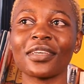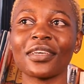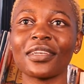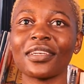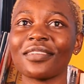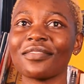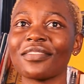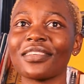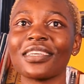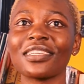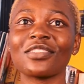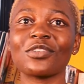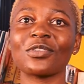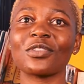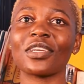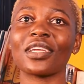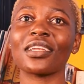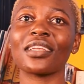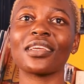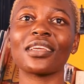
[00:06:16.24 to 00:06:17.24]
navigate your
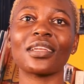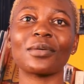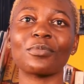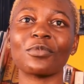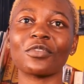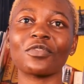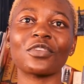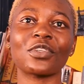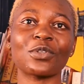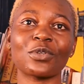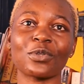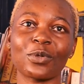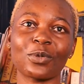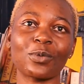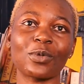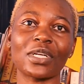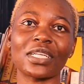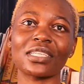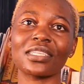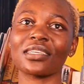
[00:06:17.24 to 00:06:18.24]
journey in a professional
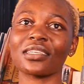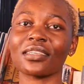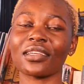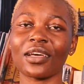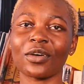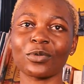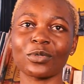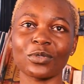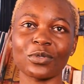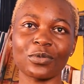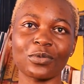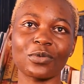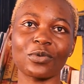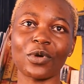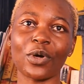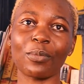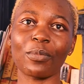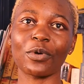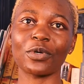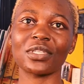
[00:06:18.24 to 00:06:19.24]
world and how to go
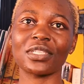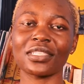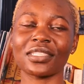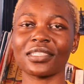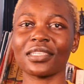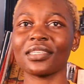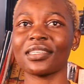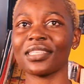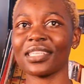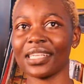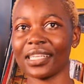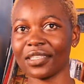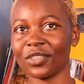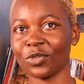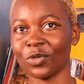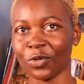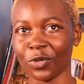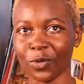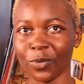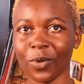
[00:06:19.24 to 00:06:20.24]
about it and relate
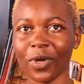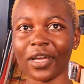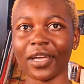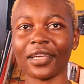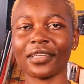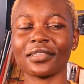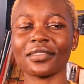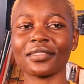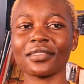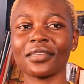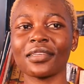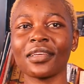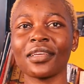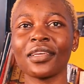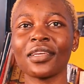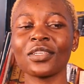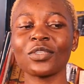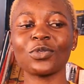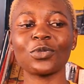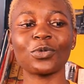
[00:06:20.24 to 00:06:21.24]
to your workers,
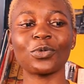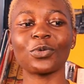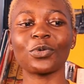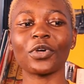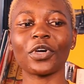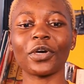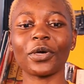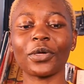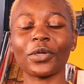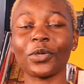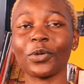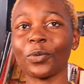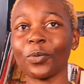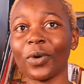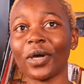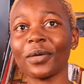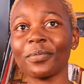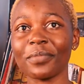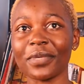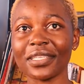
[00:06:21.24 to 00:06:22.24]
to uh, your
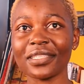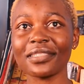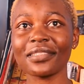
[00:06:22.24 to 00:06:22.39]
workmates.